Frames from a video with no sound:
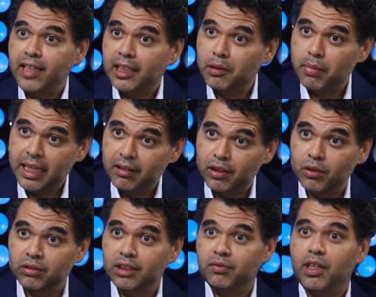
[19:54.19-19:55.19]
Pentagon
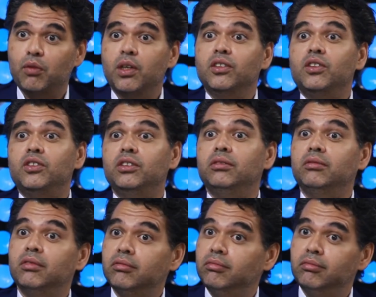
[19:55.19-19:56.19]
if I wanted to.
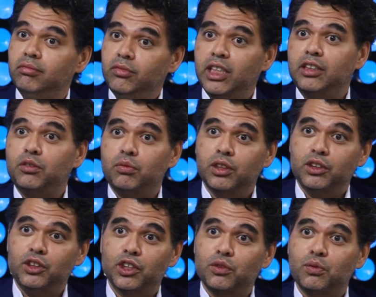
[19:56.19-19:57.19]
that's what
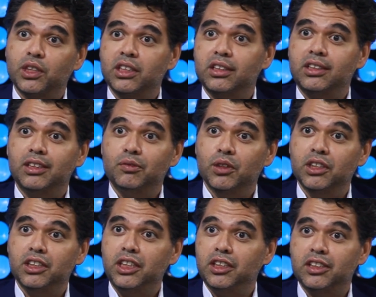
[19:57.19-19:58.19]
it
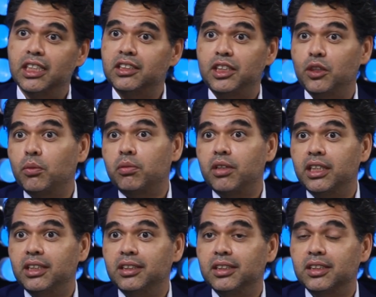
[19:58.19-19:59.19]
needs. That's the
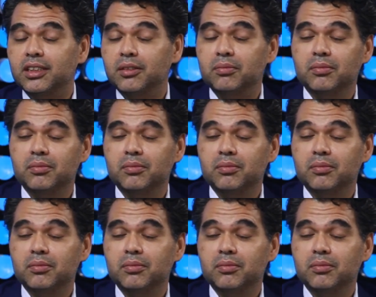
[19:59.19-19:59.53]
operating system.